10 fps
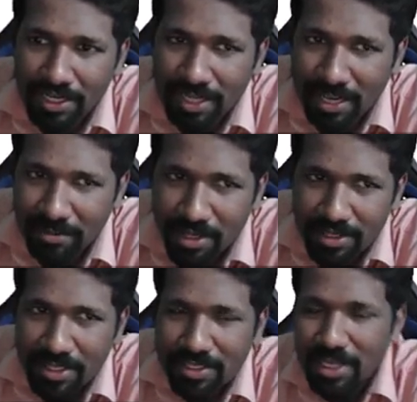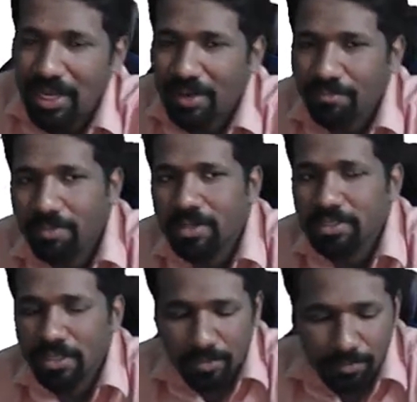That means these are
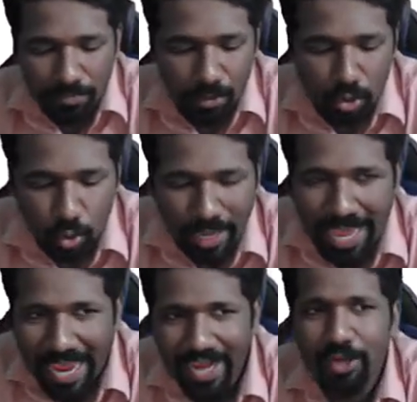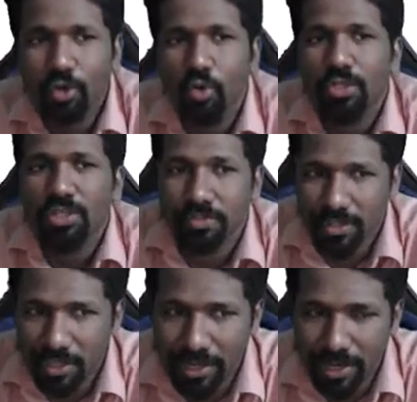numbers you can do this
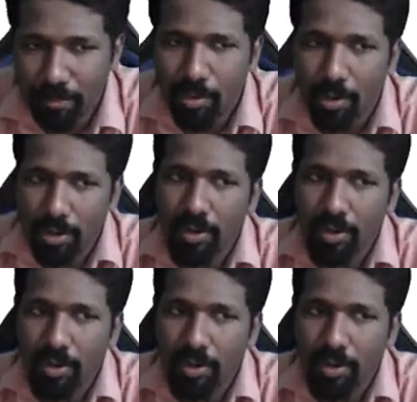method upon.